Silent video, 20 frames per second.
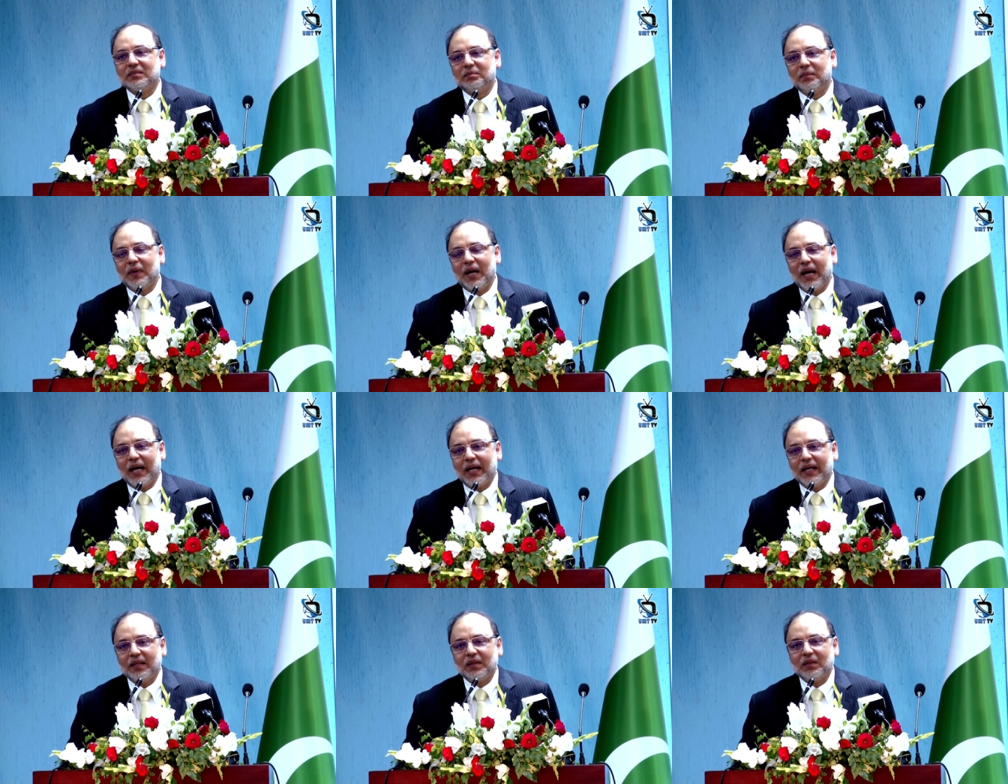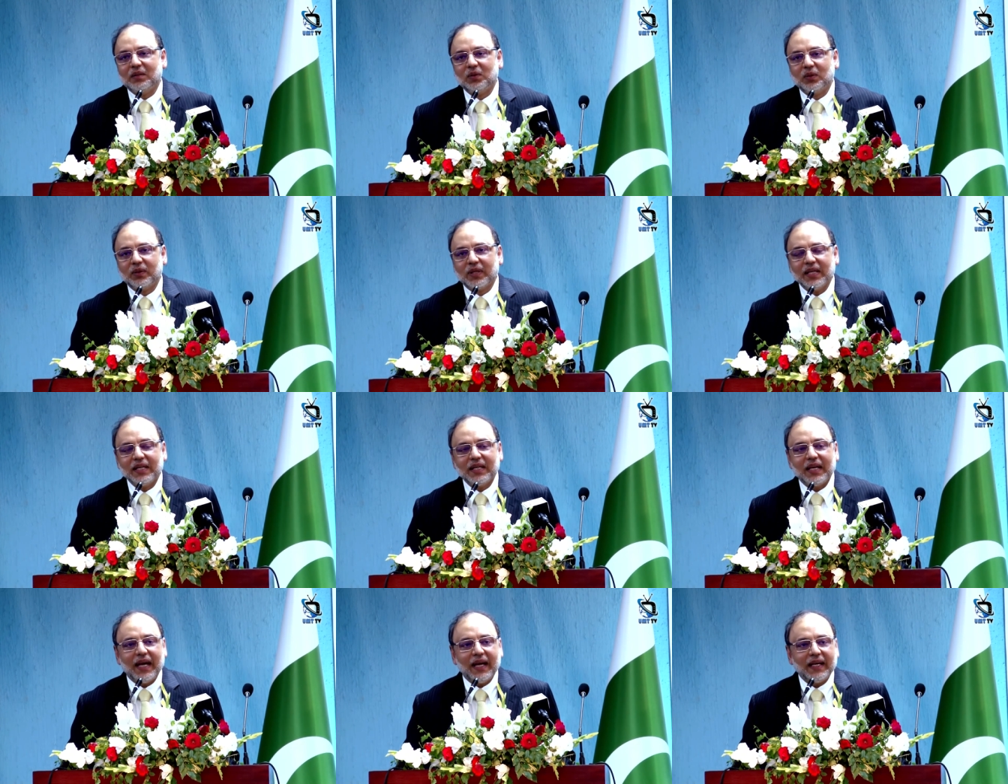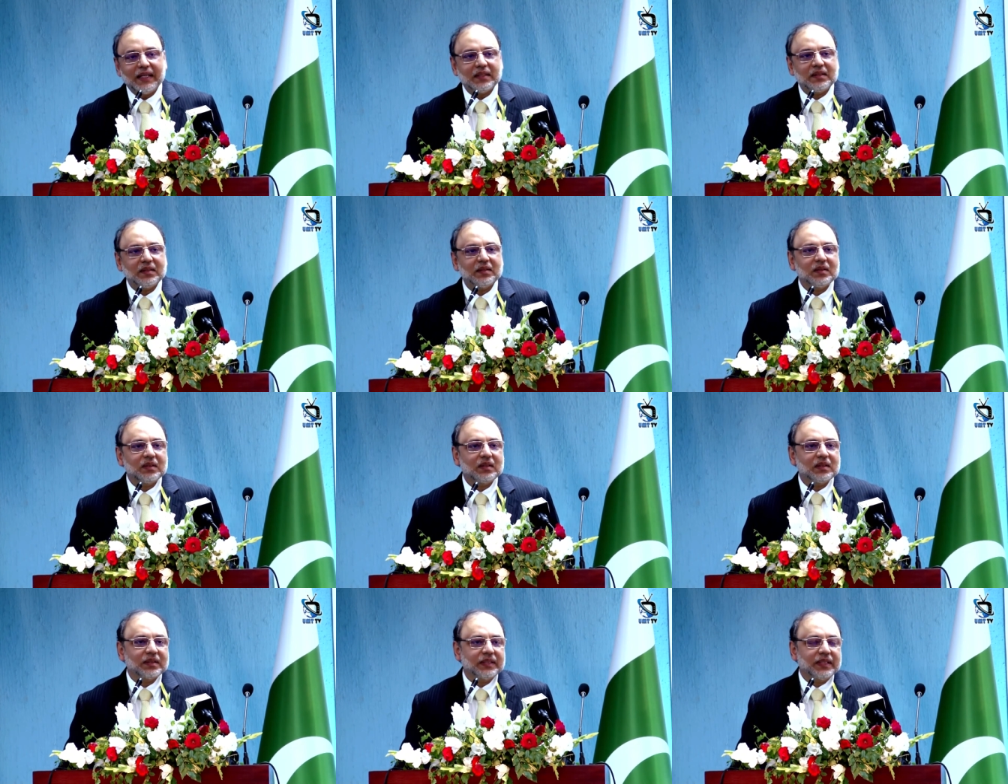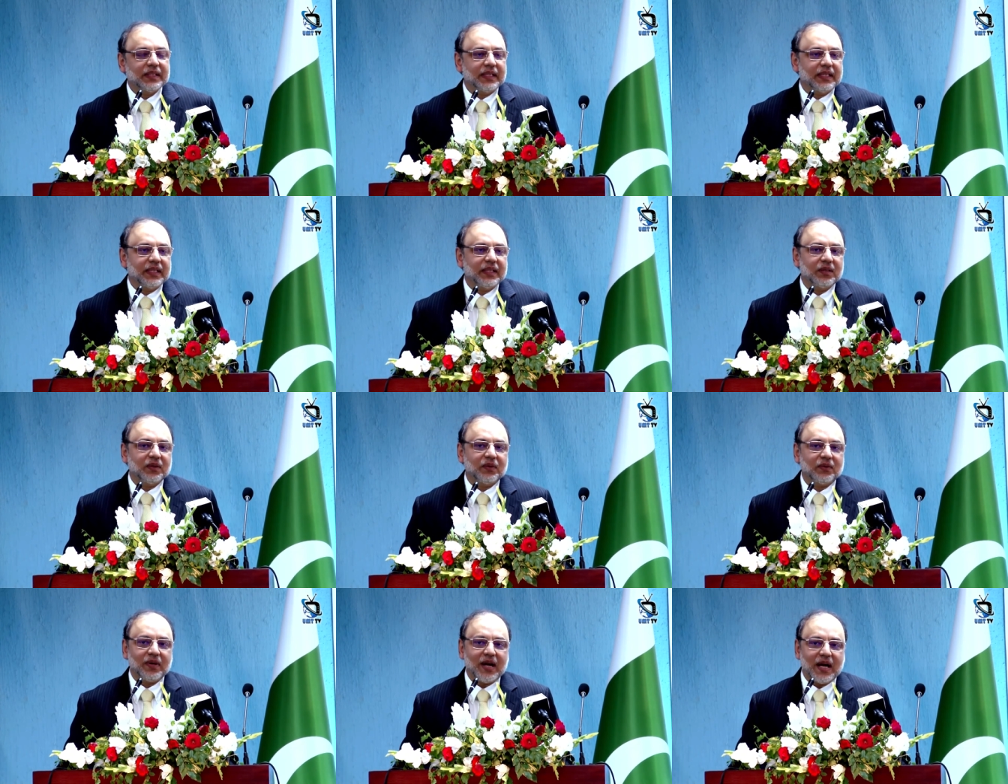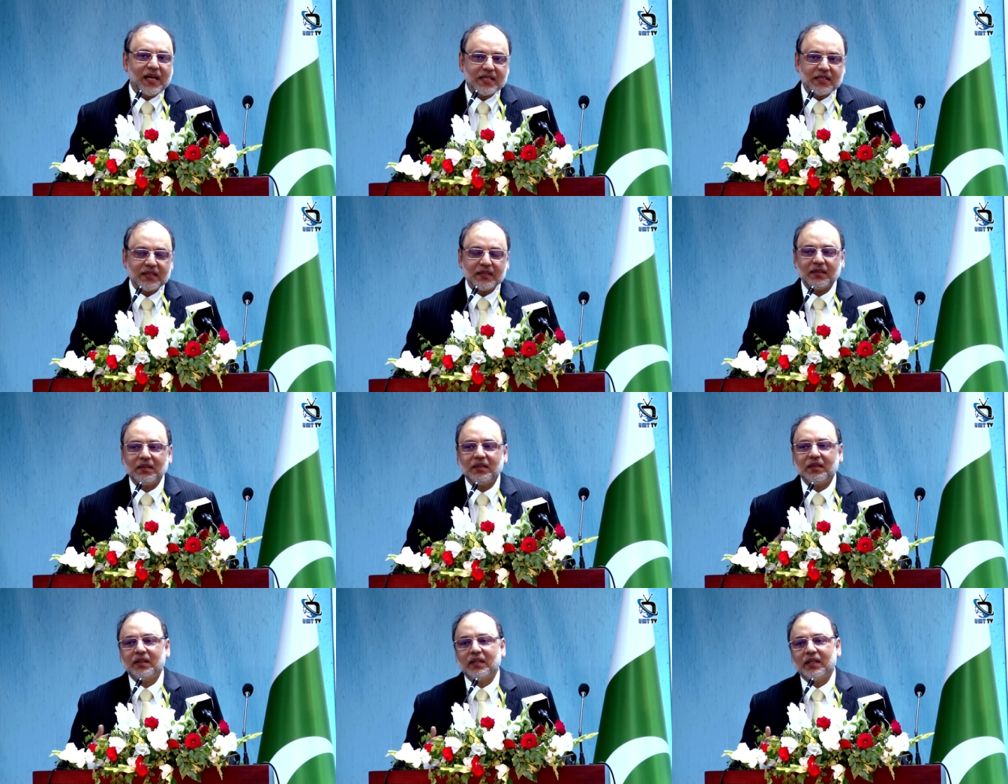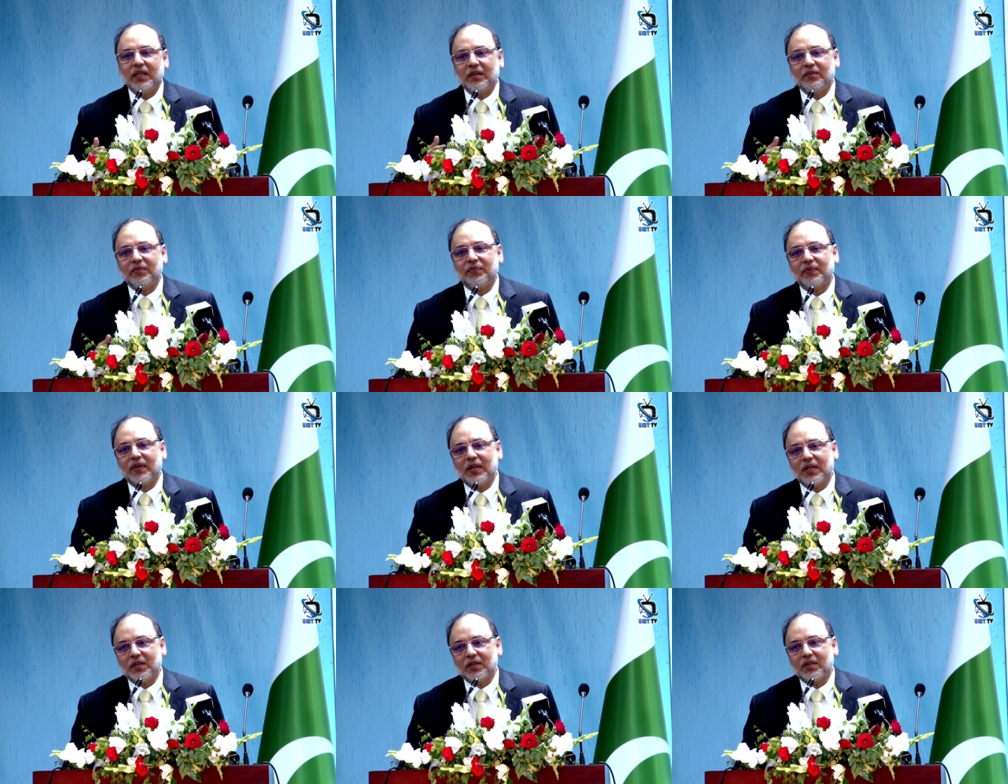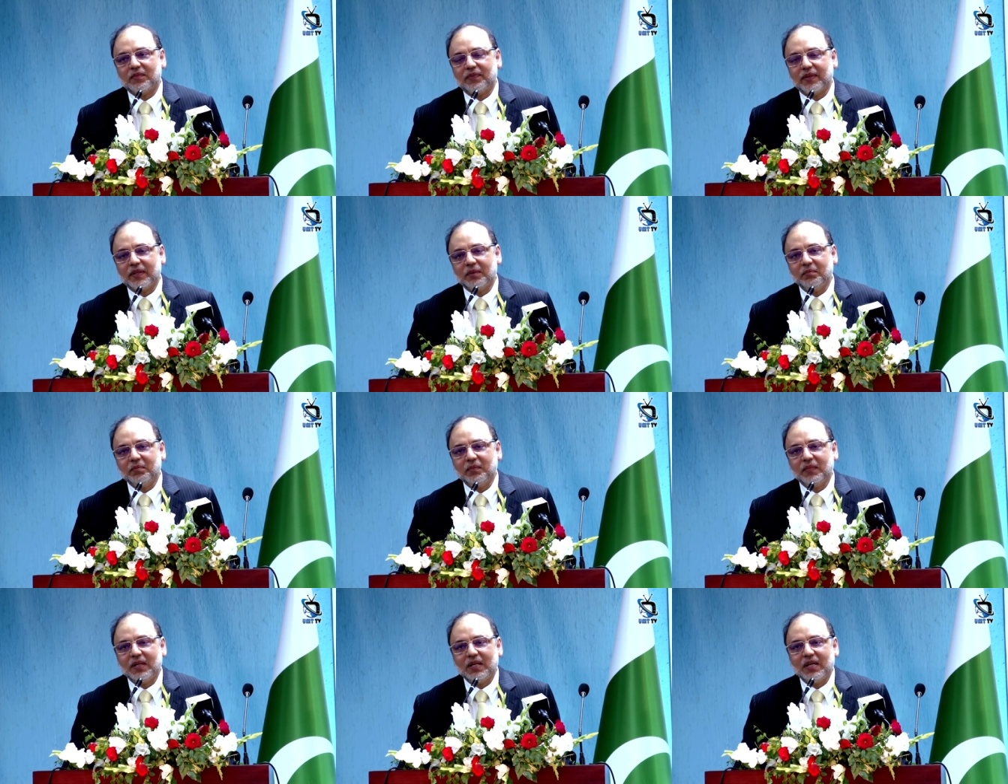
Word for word: by looking at the horizon in front of him